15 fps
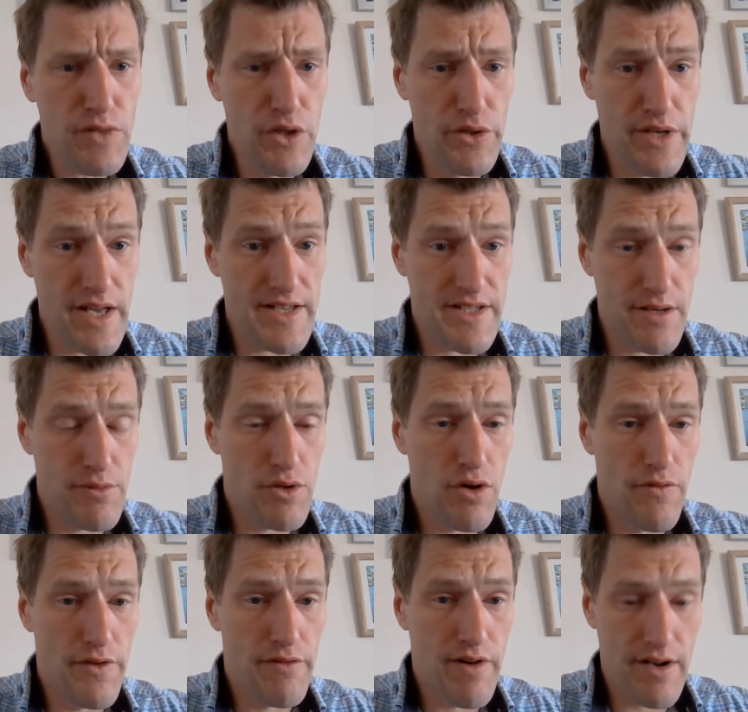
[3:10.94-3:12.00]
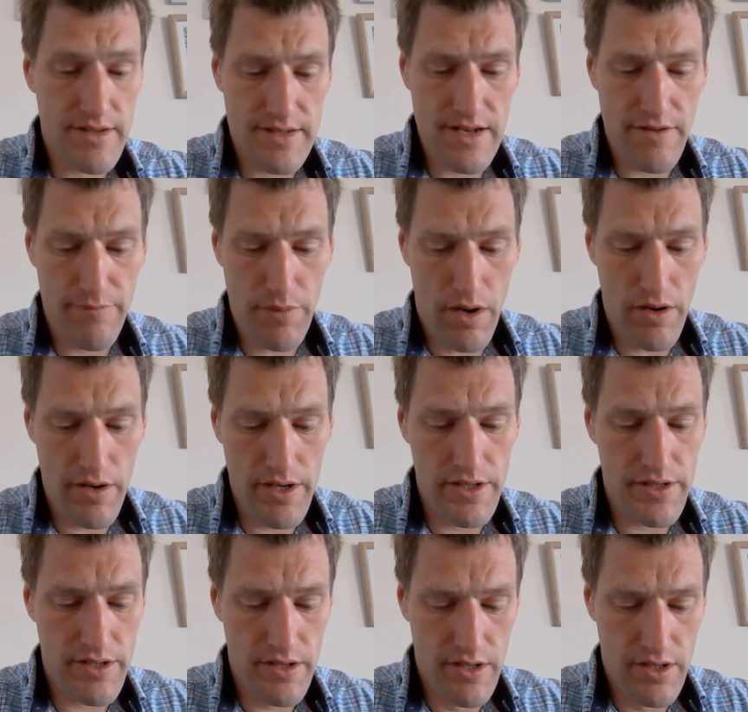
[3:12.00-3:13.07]
you get some coffee grounds left
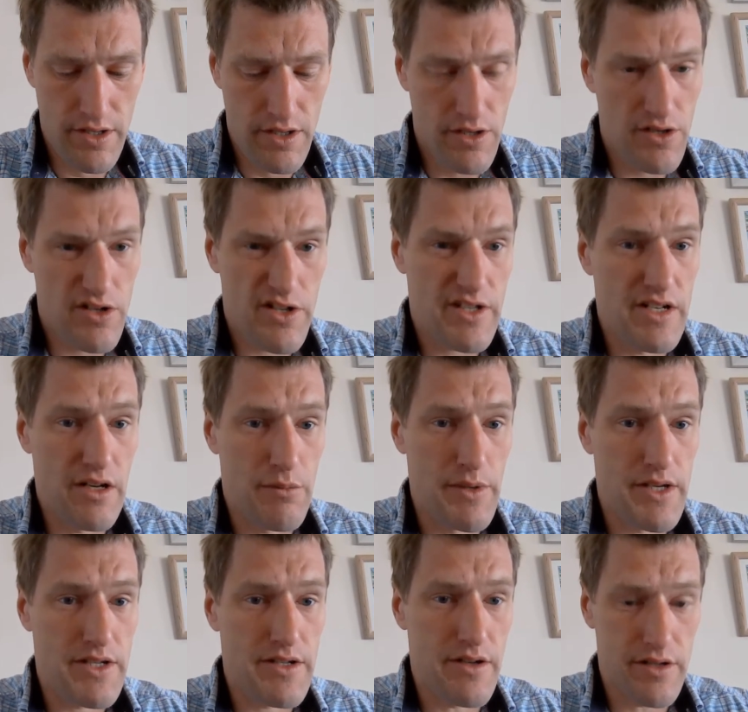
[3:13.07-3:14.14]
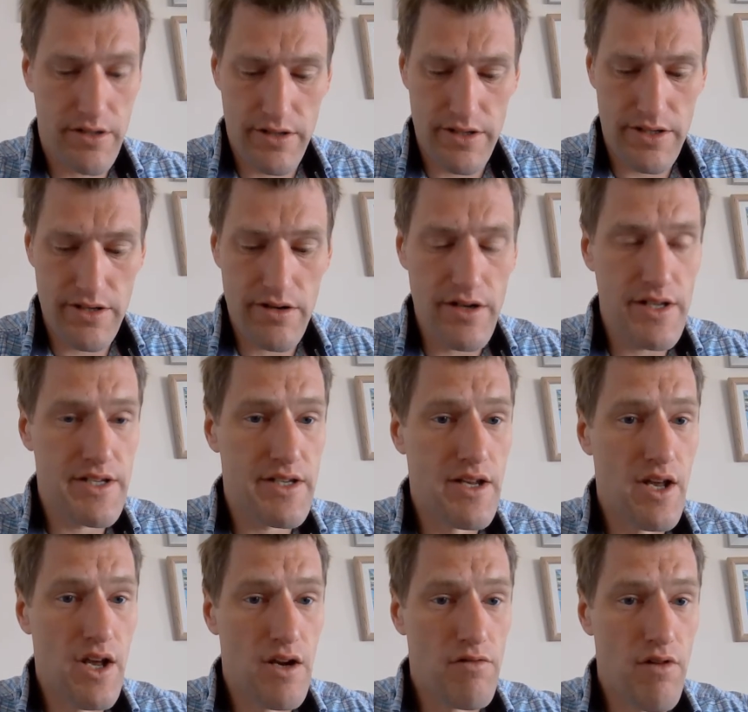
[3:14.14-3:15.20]
behind, just a little bit stuck to the sides.
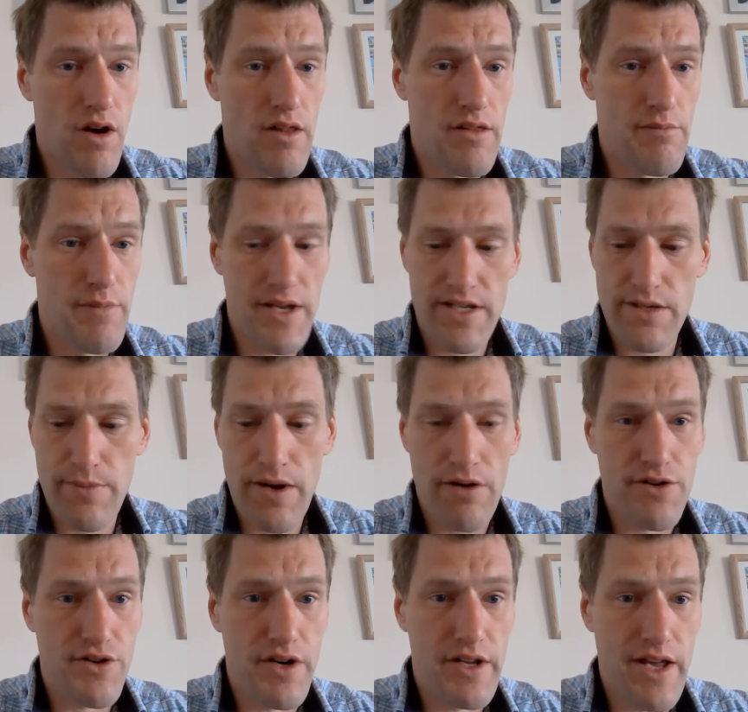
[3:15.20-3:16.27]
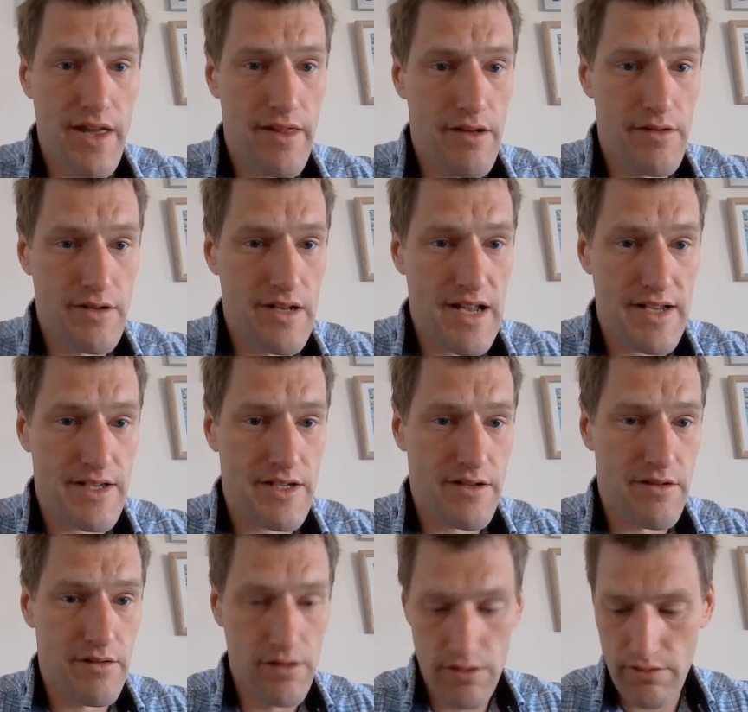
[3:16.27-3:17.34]
Rather than mess about trying to get those
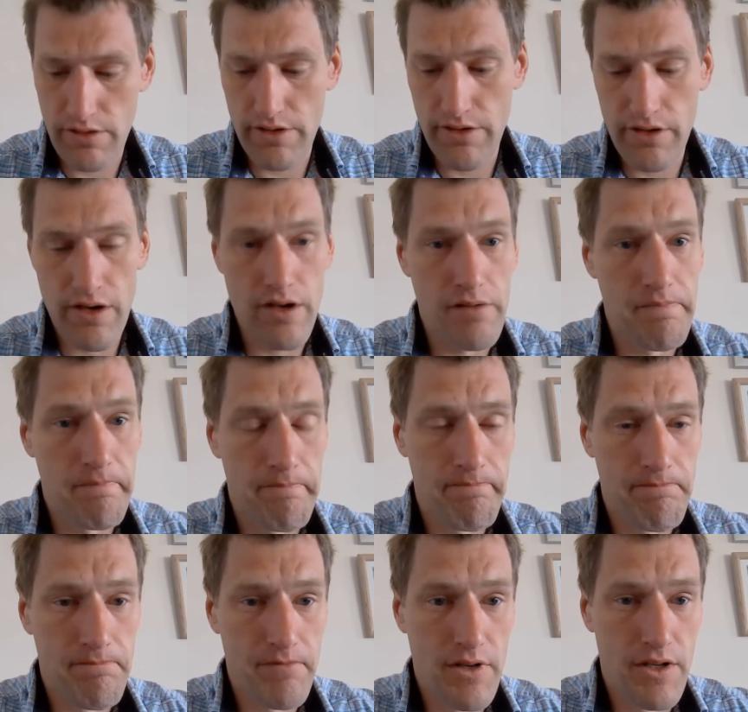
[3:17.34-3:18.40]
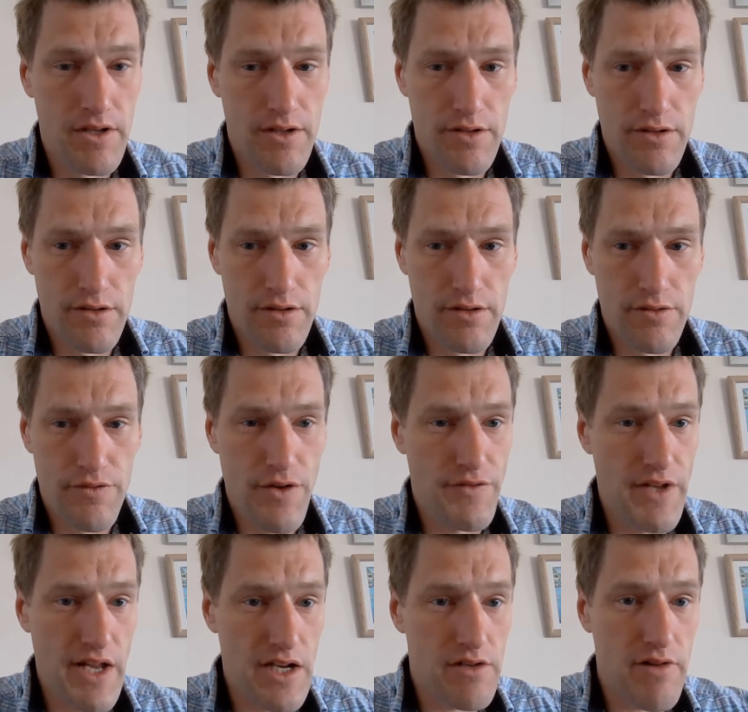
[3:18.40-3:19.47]
last, I don't know,
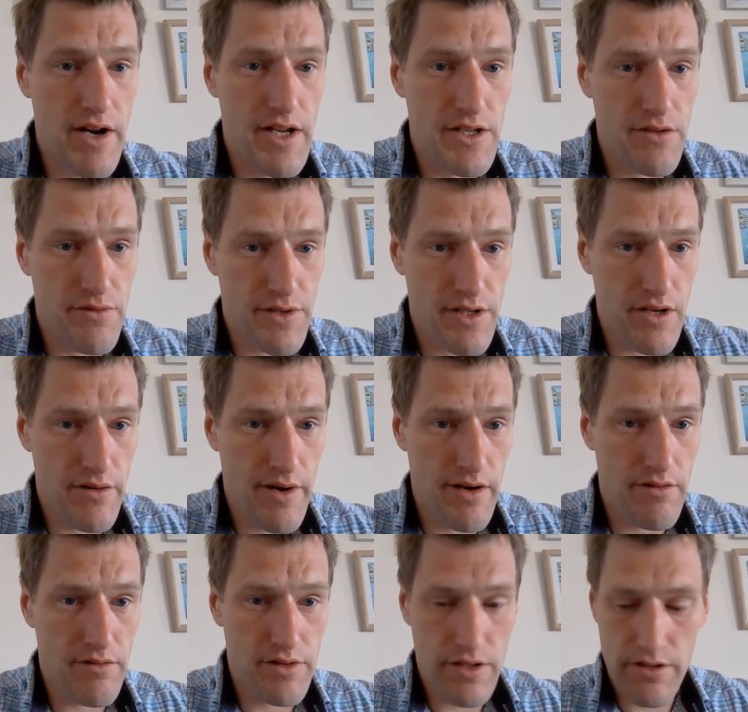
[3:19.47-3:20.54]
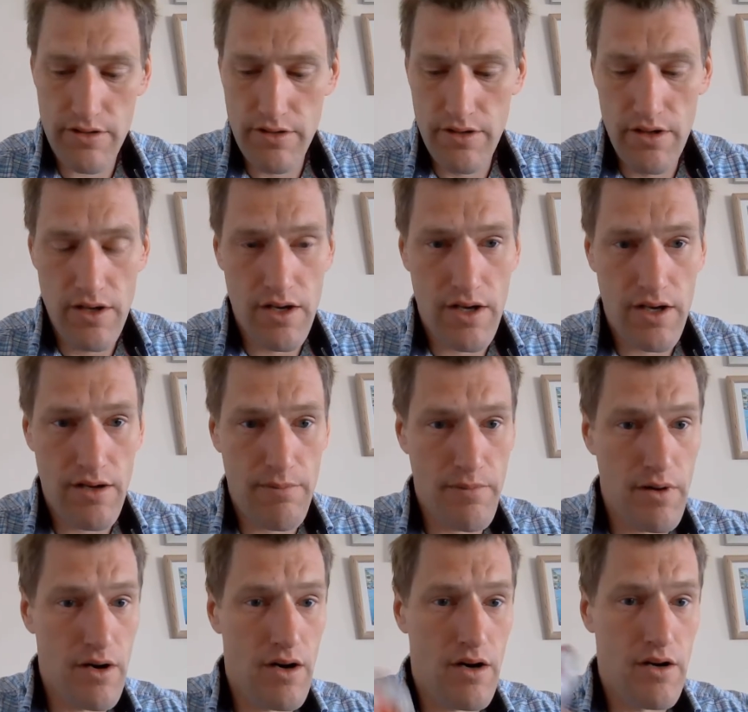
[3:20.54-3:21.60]
15 grains or so out,
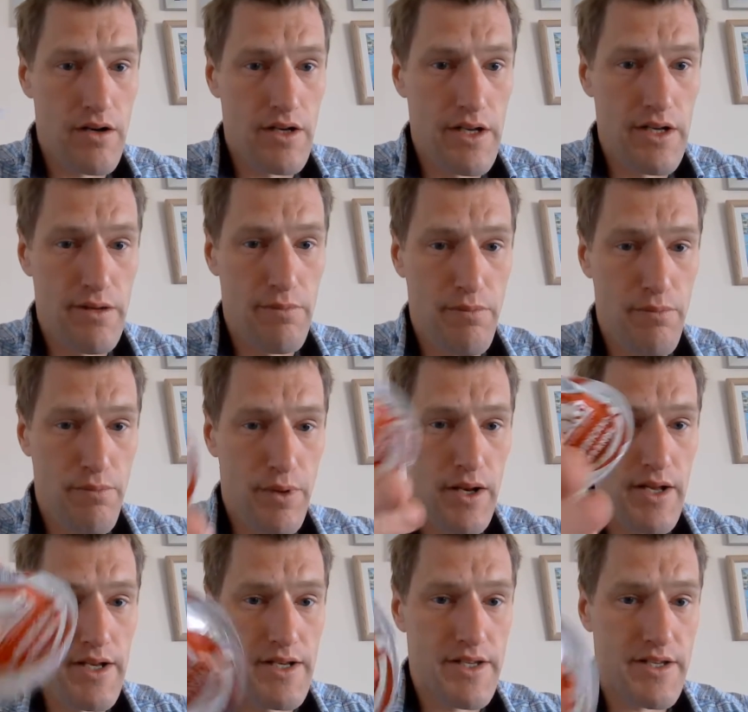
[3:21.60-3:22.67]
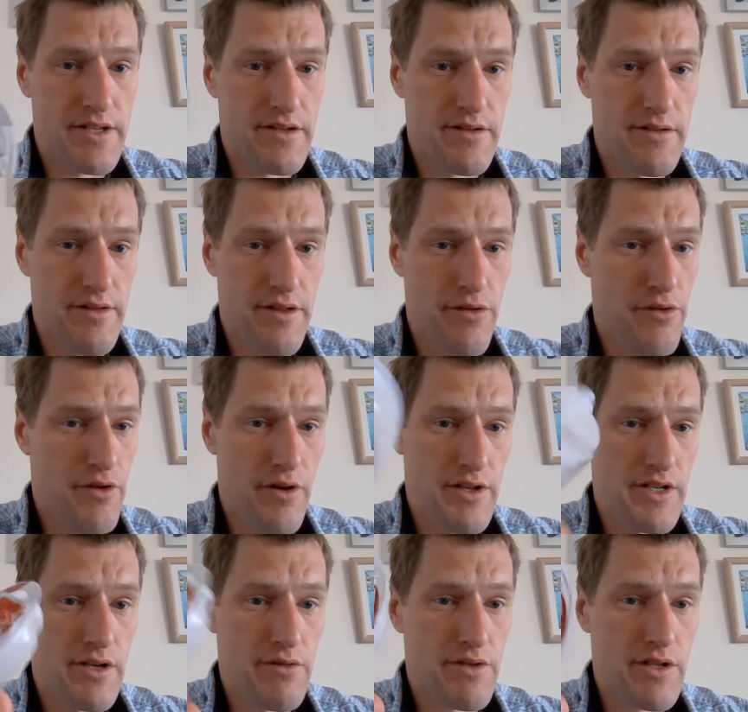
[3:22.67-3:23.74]
I place the
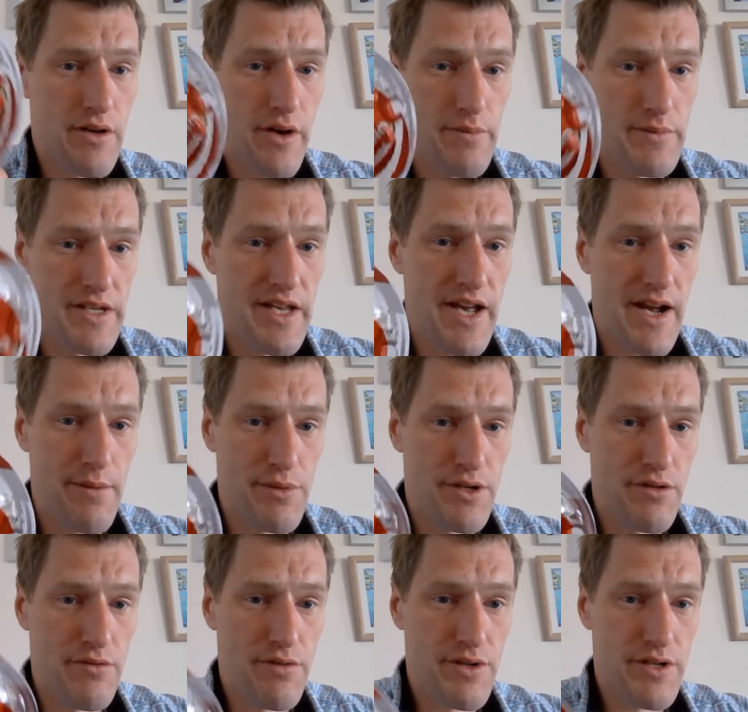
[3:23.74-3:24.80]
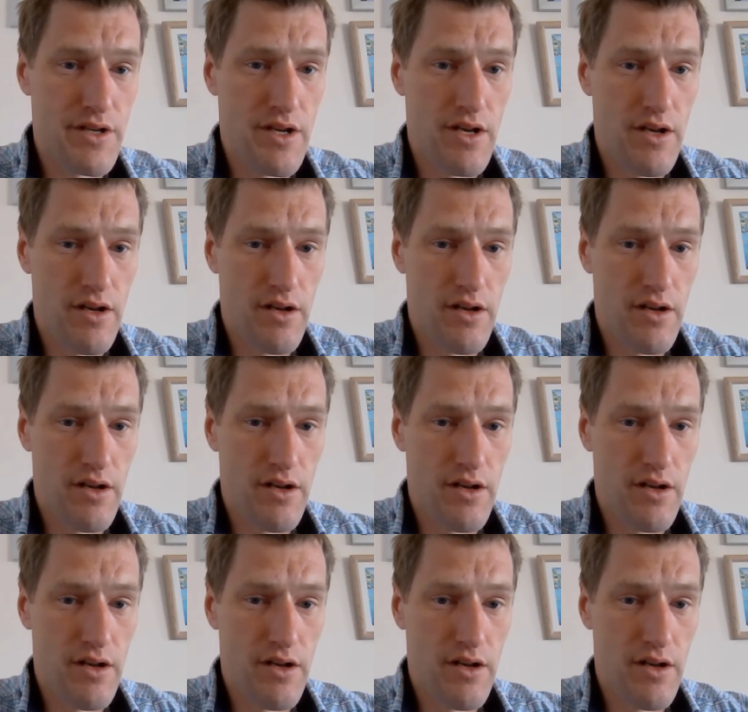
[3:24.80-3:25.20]
30 or so empty capsules